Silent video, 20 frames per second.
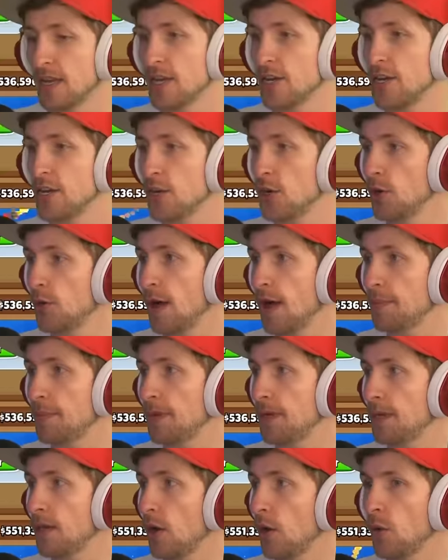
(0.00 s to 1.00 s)
New
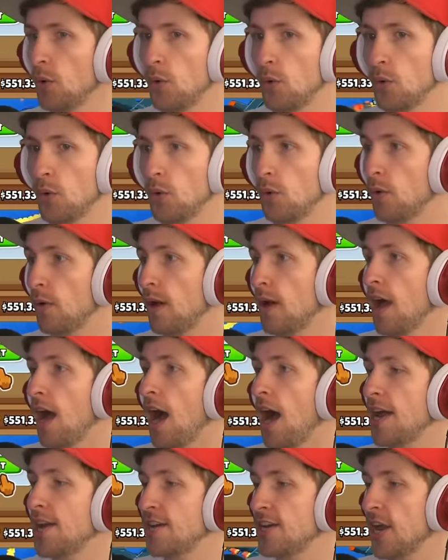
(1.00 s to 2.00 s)
weapon. Ooh,
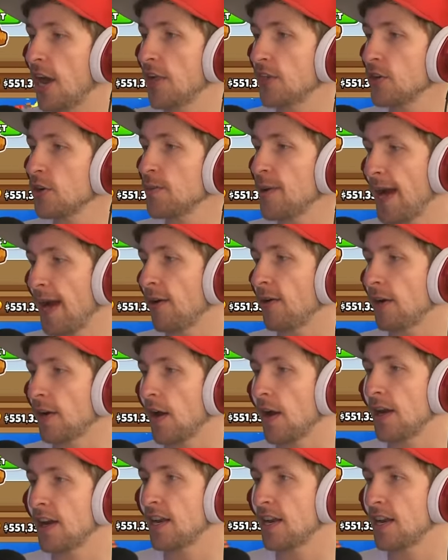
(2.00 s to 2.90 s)
another Paragon,